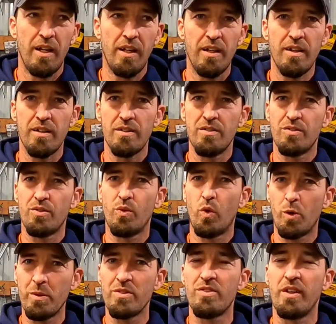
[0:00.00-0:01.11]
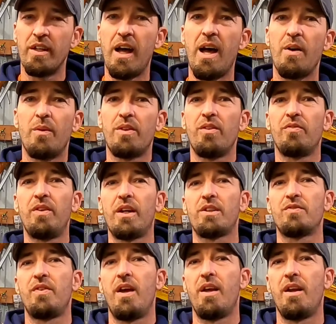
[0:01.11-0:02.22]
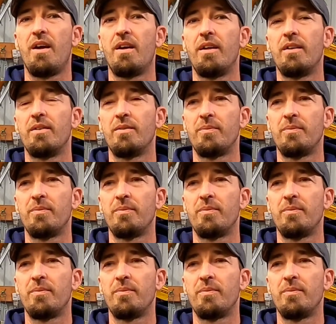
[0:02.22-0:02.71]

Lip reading: is the warmest it got with the flex fan on it.